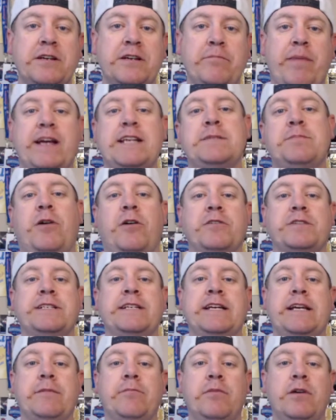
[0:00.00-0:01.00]
Baseball
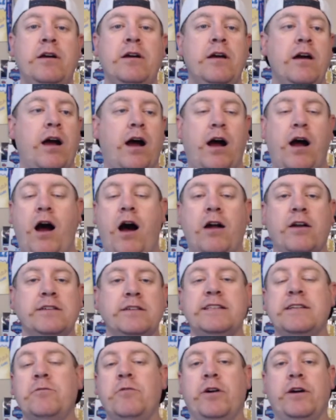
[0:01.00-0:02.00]
team.
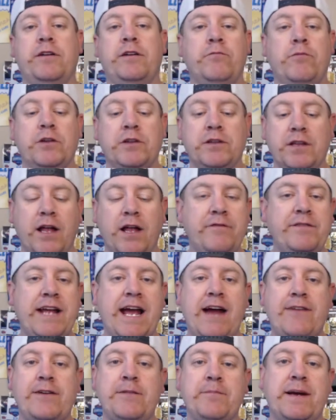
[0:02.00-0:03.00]
Honestly, would love to
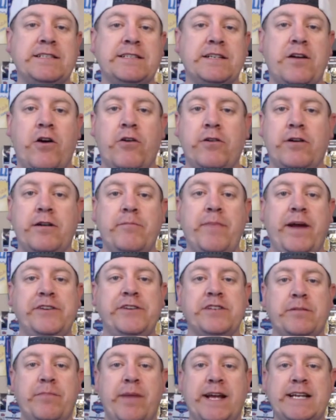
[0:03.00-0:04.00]
have him as an owner in Major
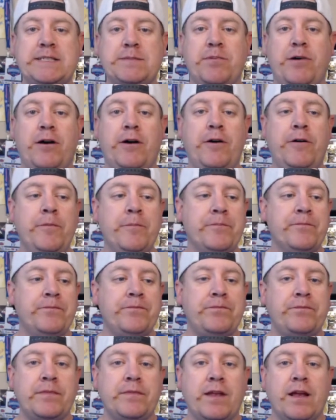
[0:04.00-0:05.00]
League Baseball.
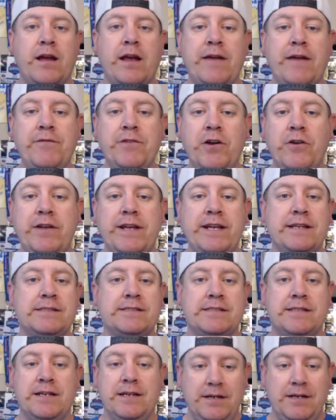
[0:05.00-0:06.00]
Even though
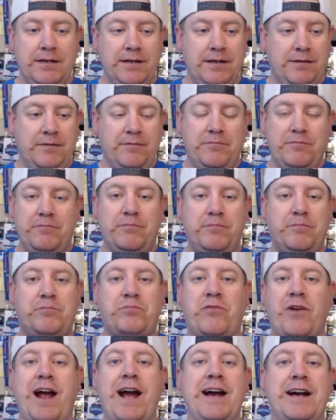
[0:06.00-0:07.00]
he's
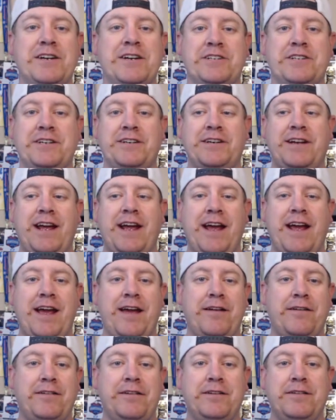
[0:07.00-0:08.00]
brash
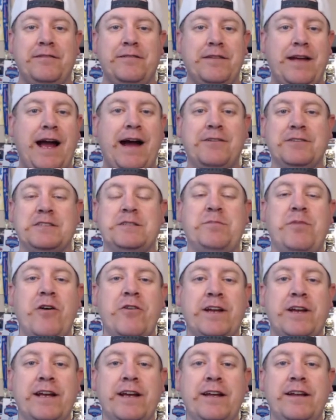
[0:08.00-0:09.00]
and
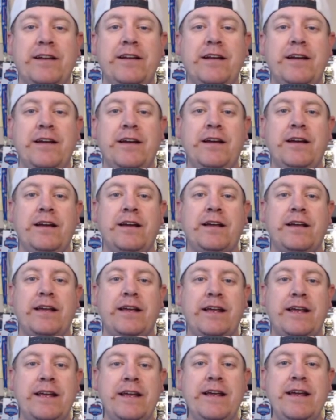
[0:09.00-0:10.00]
outspoken,
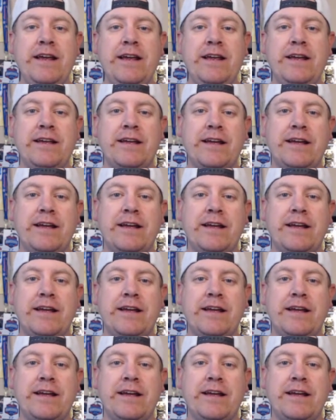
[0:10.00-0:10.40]
he